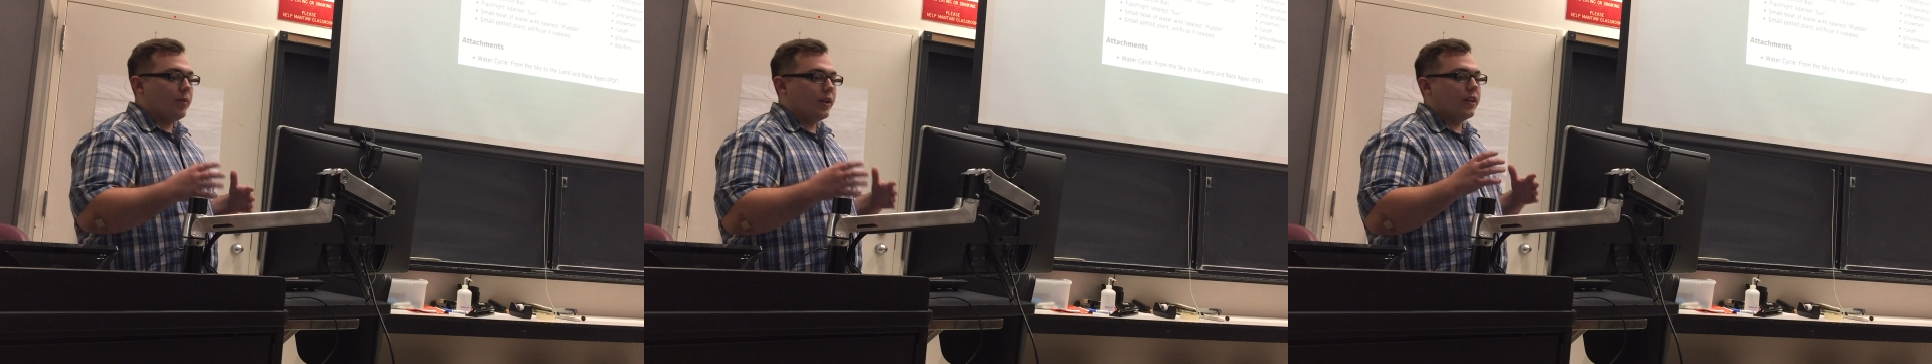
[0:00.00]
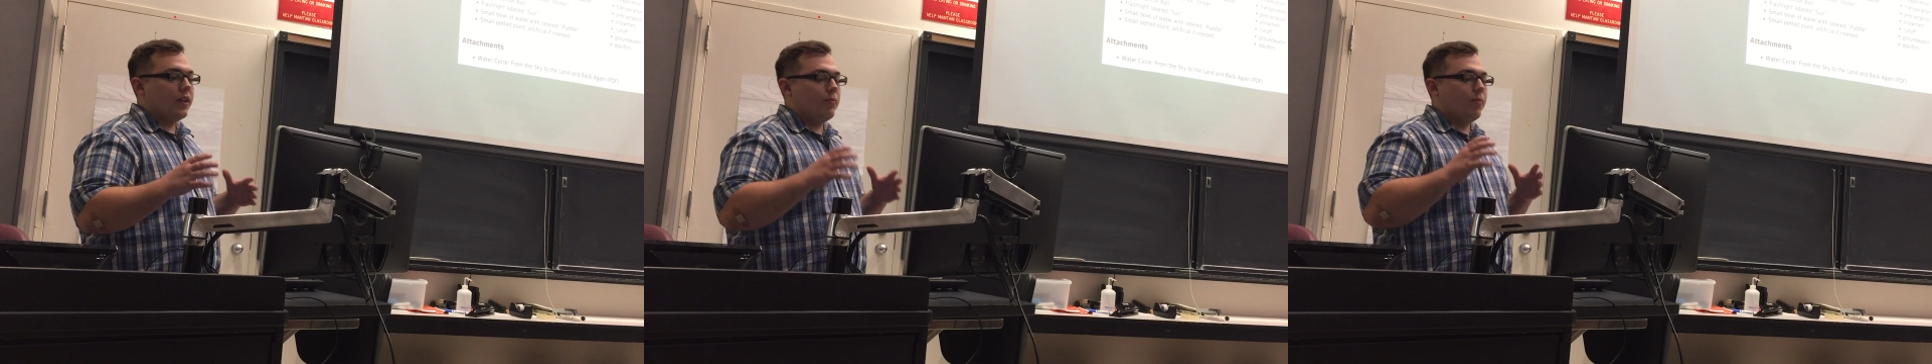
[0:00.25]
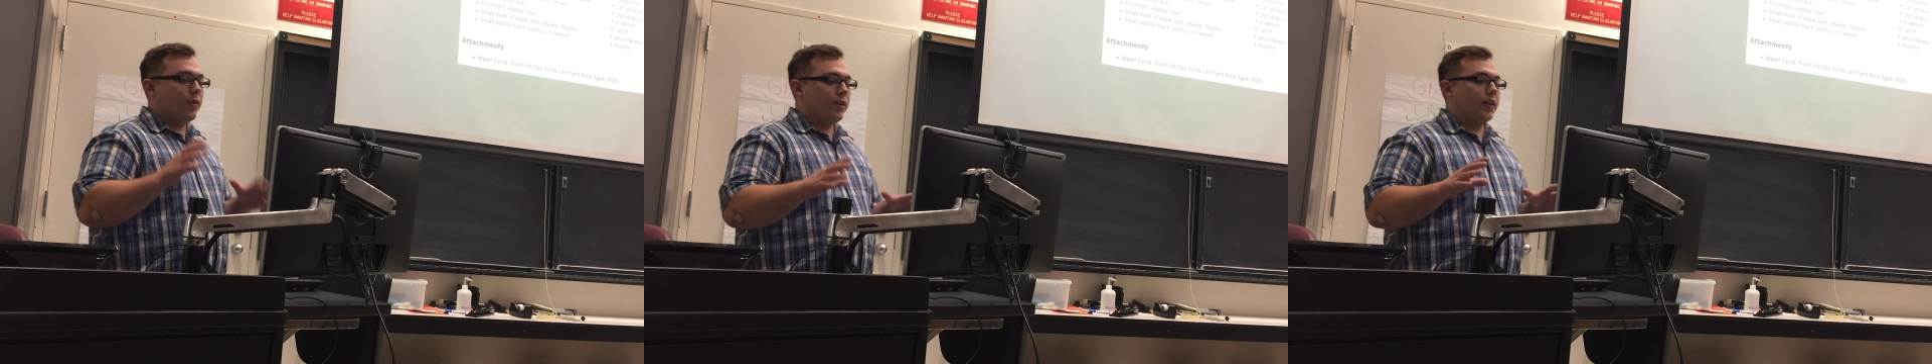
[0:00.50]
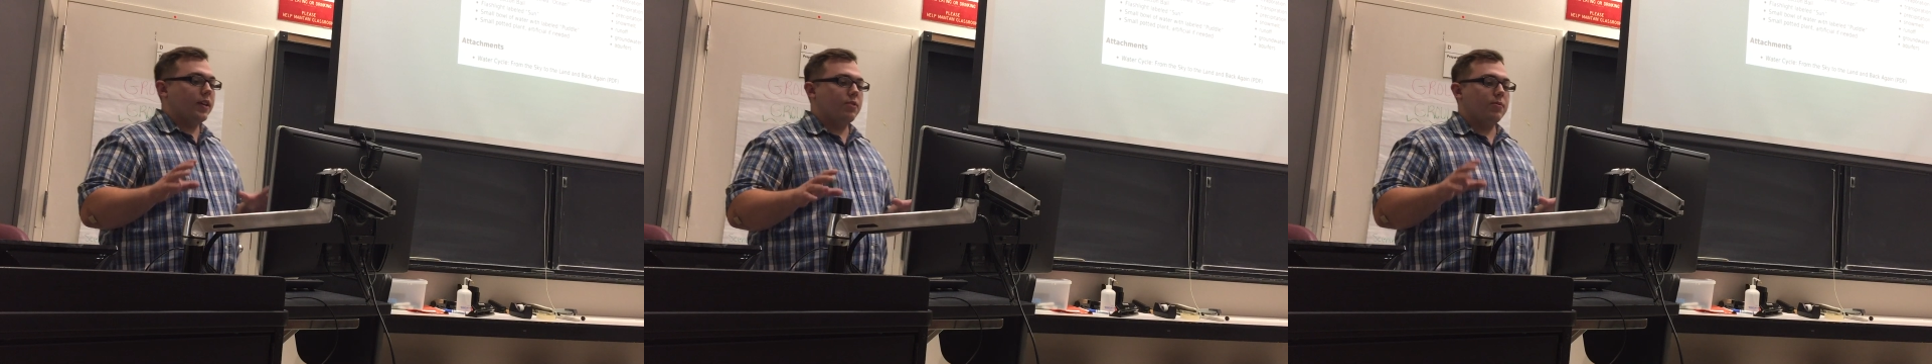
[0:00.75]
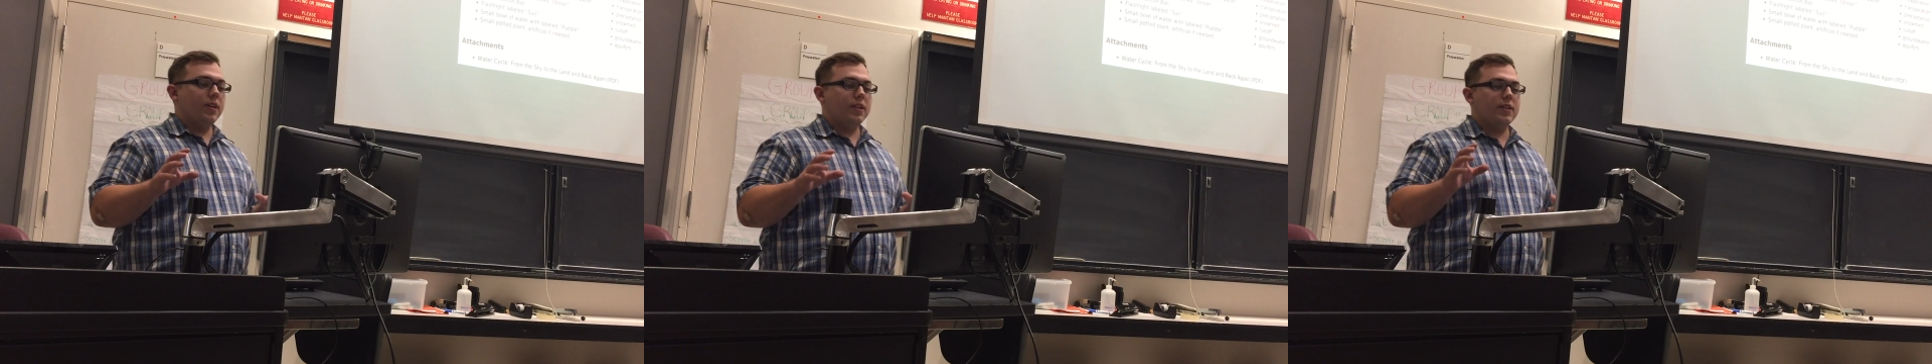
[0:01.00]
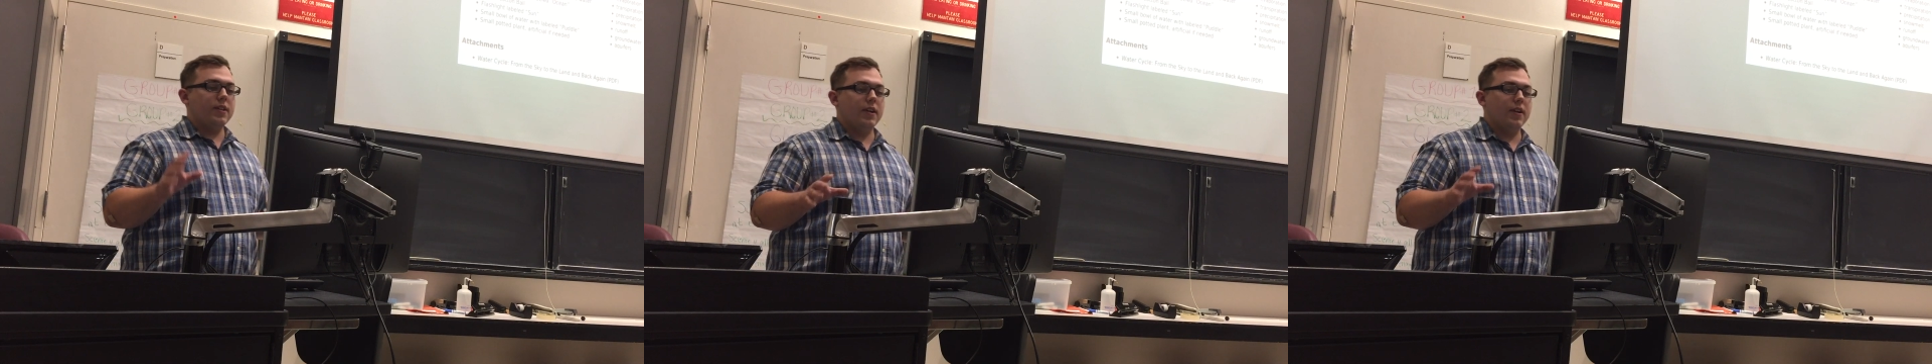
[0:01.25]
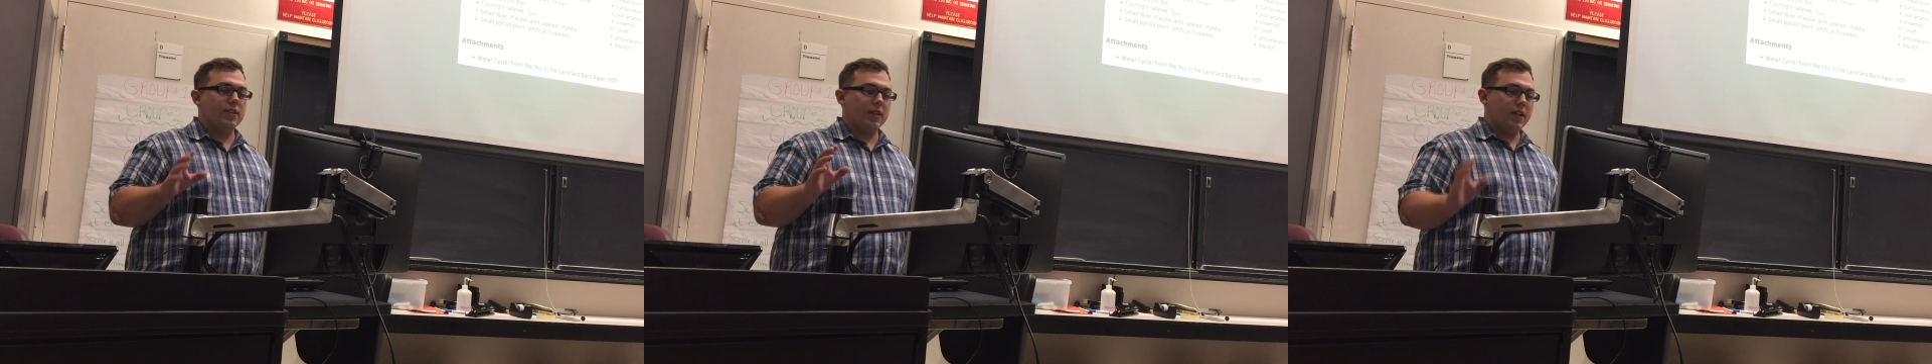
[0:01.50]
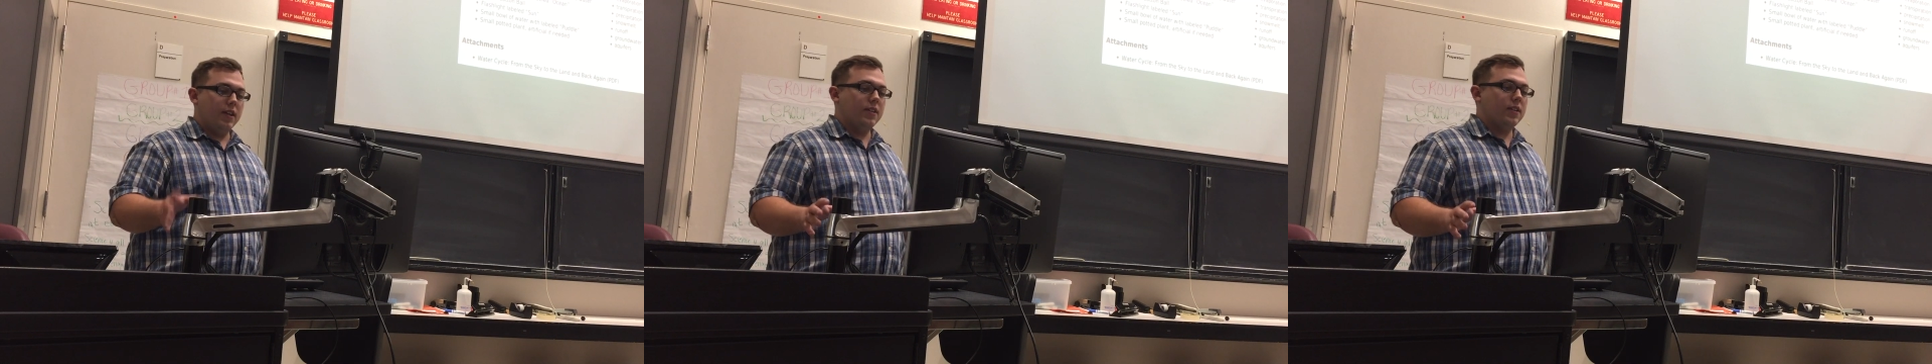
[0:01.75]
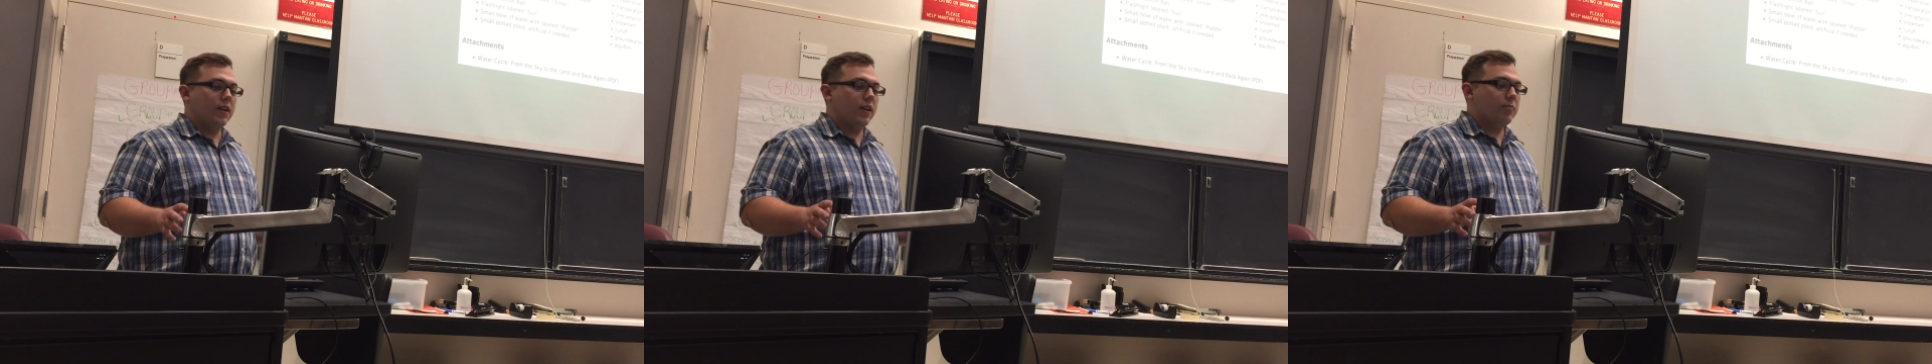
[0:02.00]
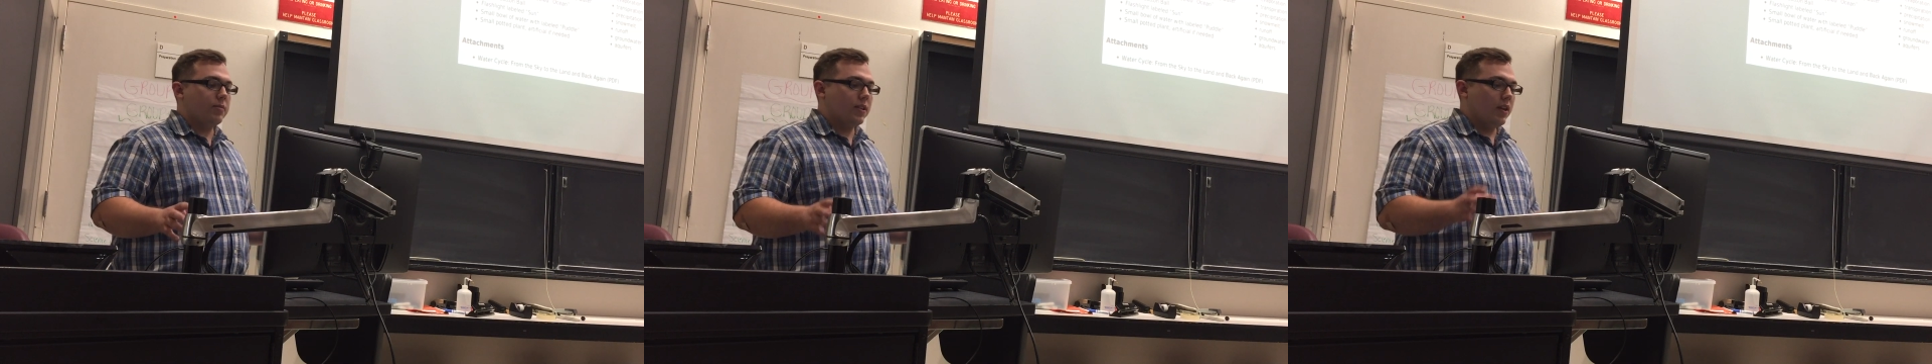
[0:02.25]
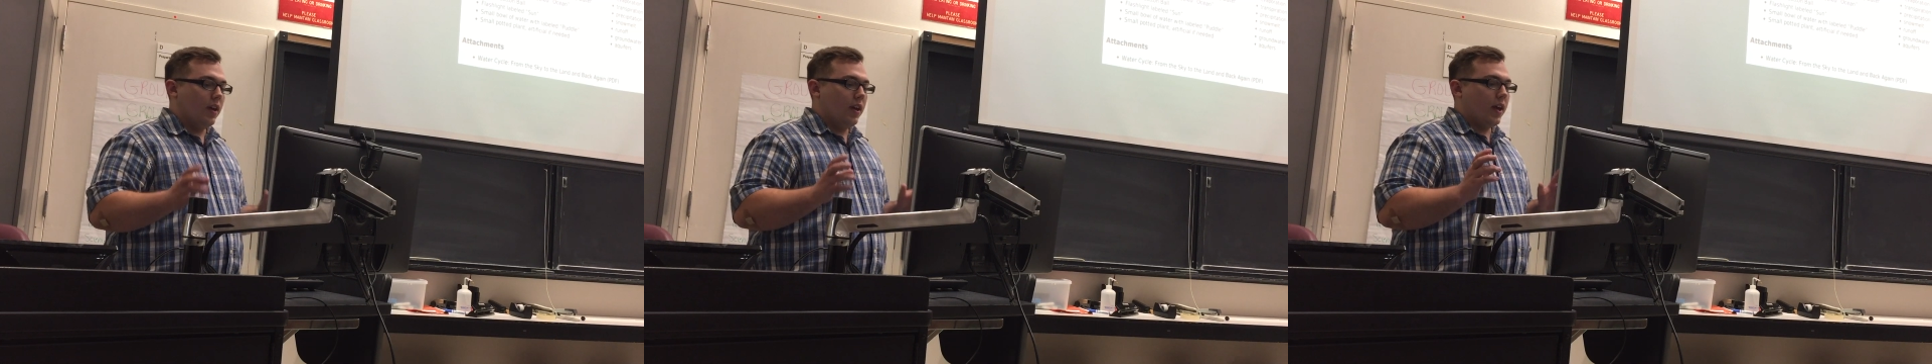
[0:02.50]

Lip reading: But the important things we need to see here is the key terms